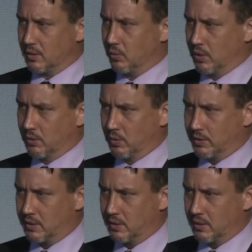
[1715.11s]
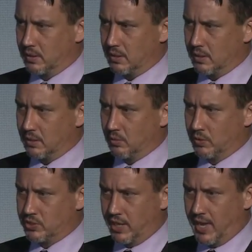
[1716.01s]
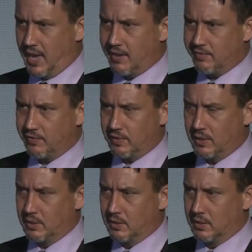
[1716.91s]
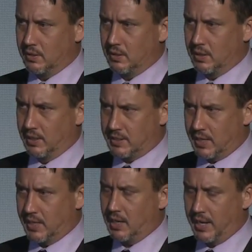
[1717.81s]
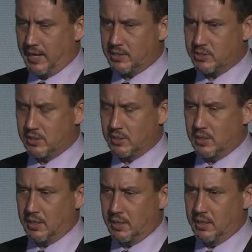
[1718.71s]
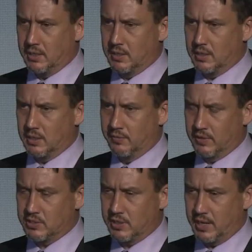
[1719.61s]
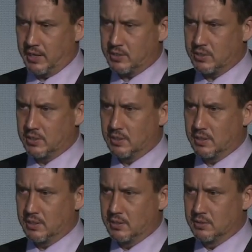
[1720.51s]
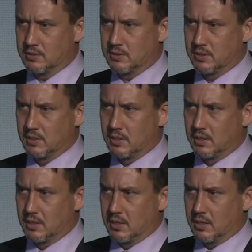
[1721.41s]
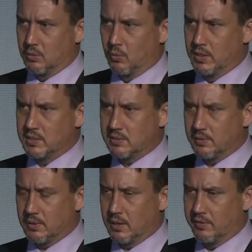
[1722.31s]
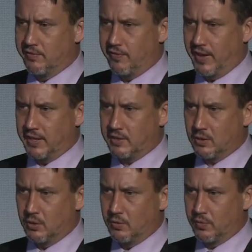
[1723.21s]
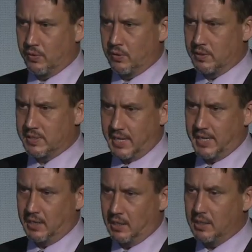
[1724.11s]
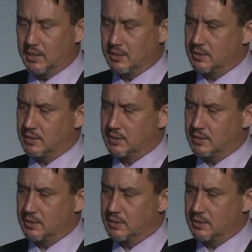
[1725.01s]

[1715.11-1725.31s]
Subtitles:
What you have in a title action and an eviction action is, one's a fight over title